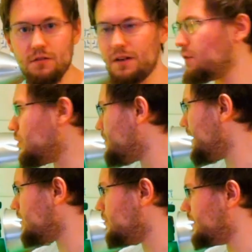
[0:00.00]
so now we're
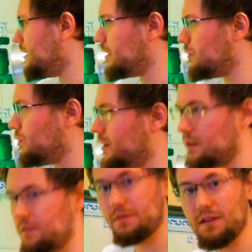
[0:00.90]
back with another one
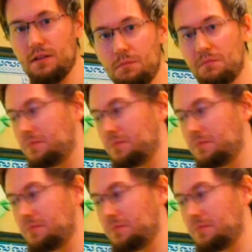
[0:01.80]
of the...